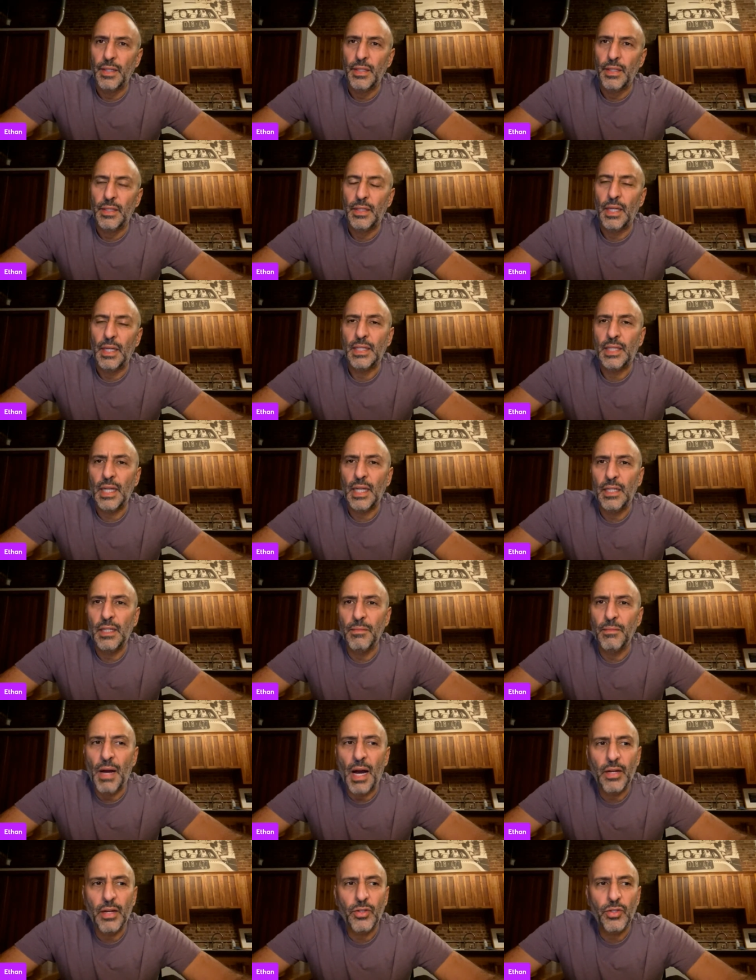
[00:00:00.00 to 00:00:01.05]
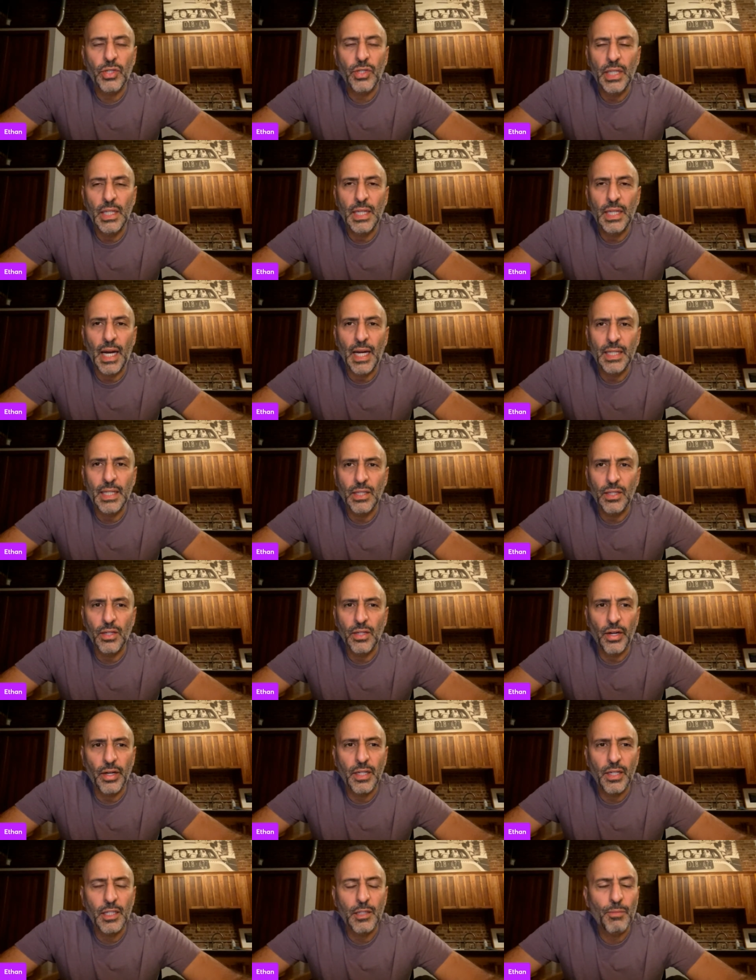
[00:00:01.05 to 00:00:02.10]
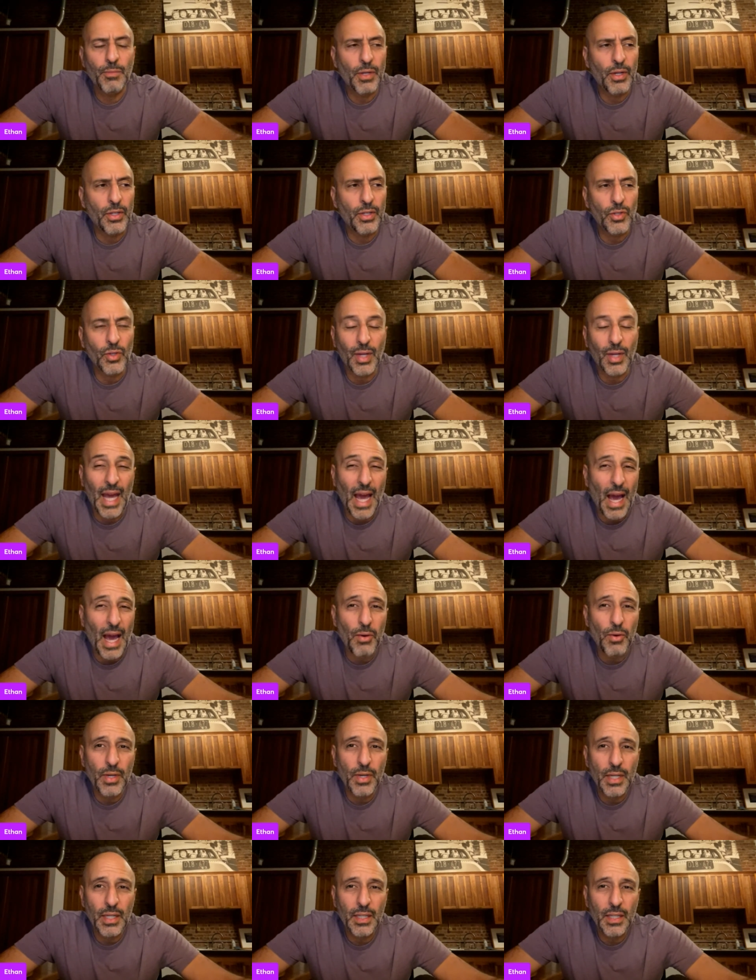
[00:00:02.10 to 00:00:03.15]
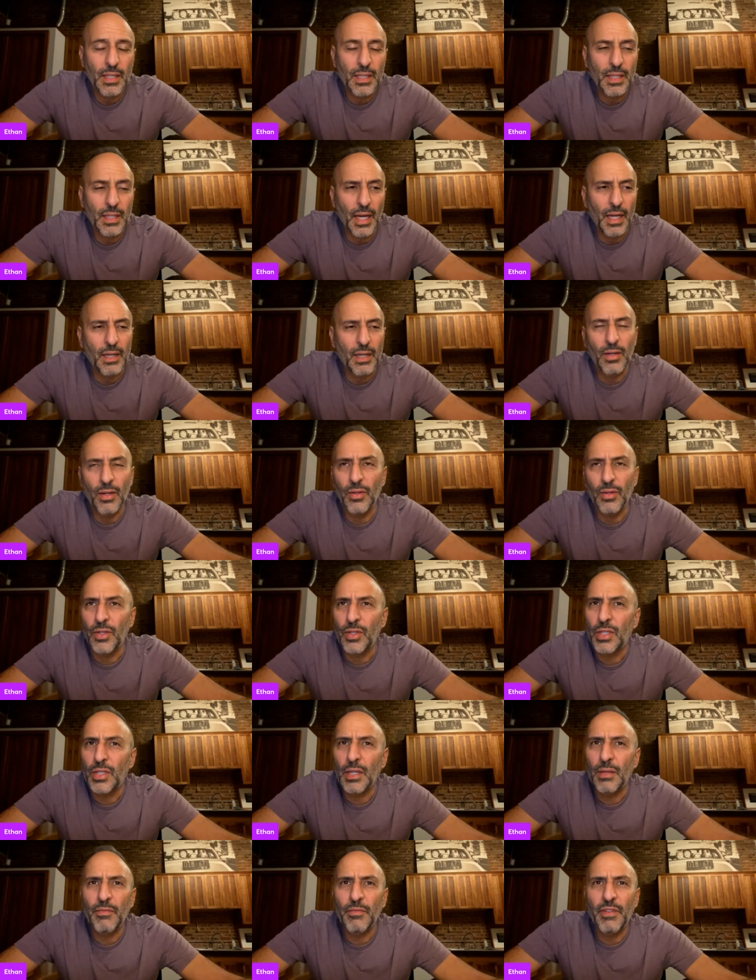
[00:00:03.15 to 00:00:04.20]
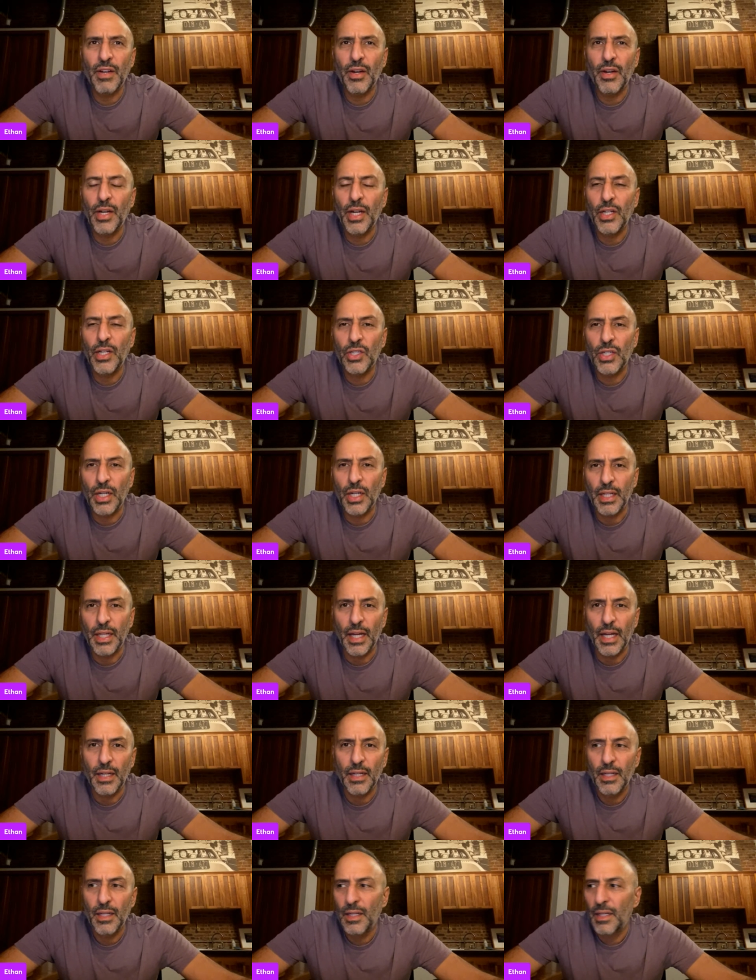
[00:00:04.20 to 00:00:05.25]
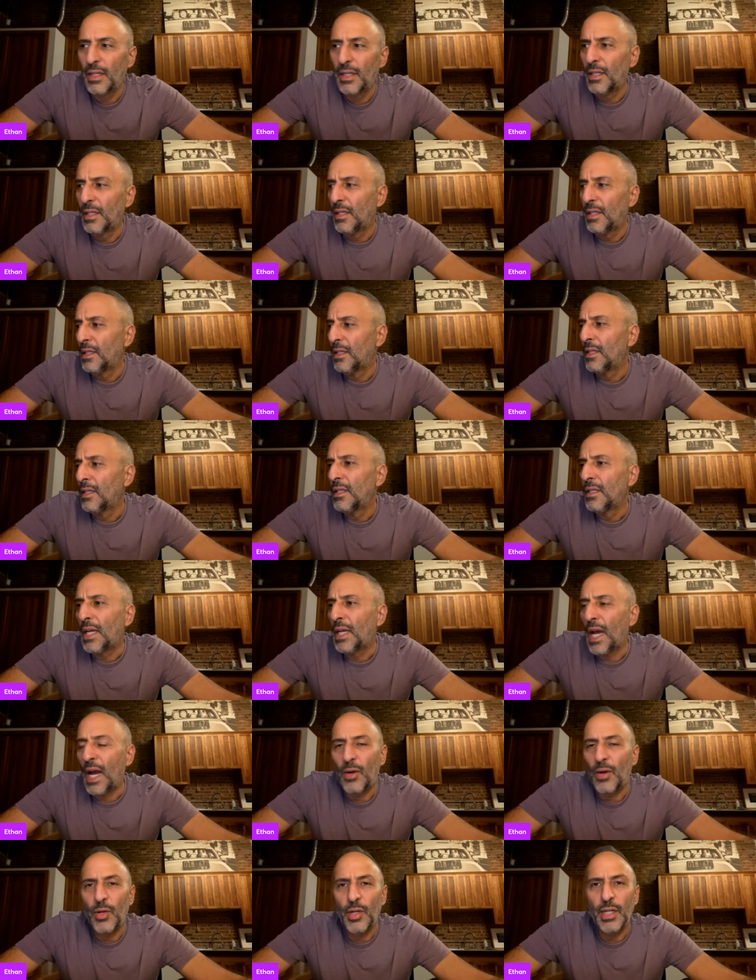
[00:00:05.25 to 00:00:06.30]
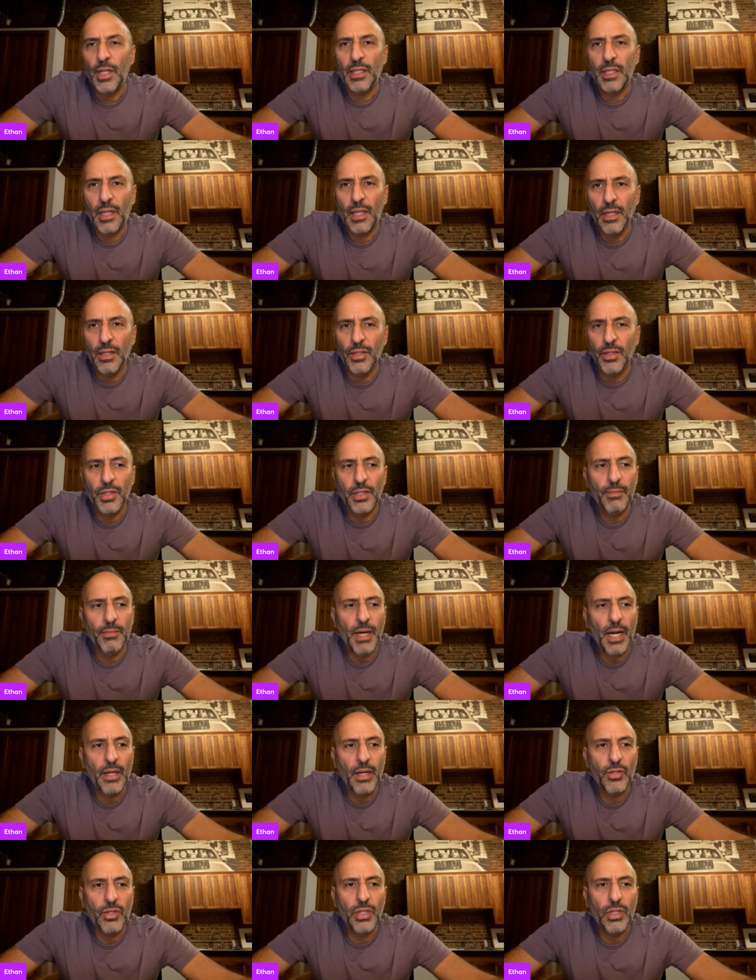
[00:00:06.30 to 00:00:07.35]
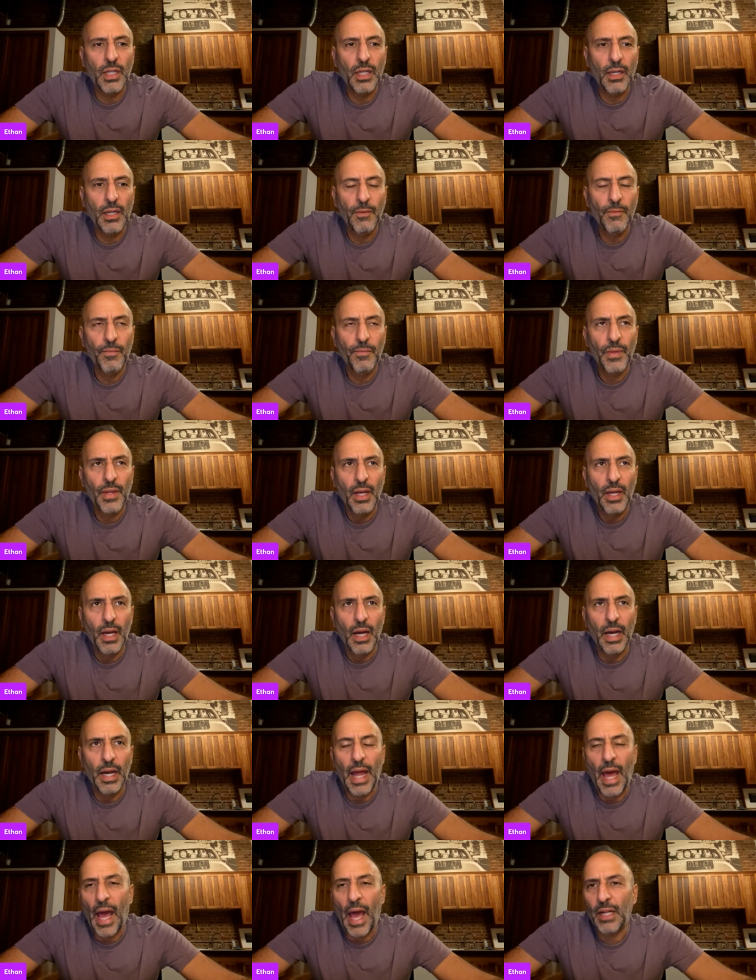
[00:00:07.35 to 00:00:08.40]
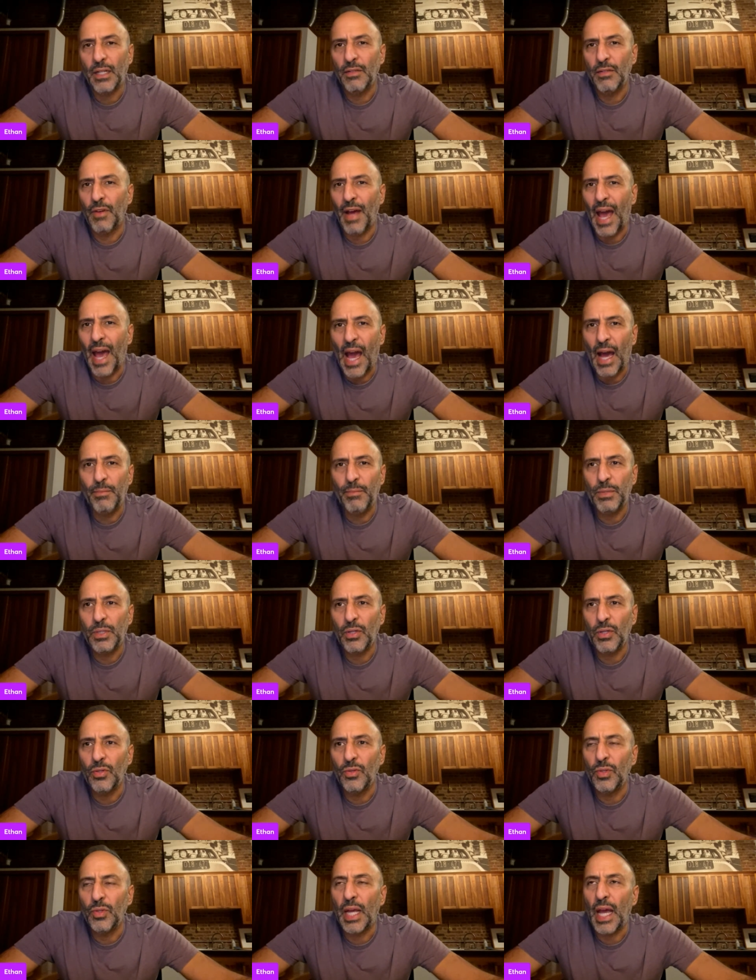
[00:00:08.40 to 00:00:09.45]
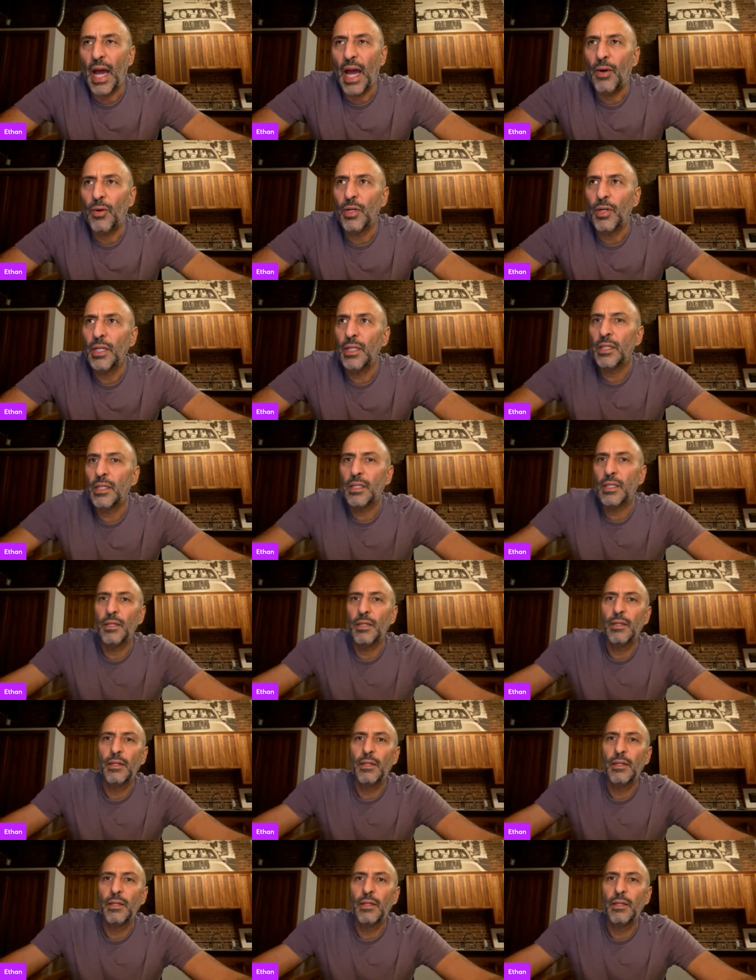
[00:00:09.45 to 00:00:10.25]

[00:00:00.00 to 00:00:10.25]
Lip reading: They say democracy dies in darkness, but also cowardice. I don't know. There's some variation on that. Cowardice kills democracy. An act of absolute cowardice.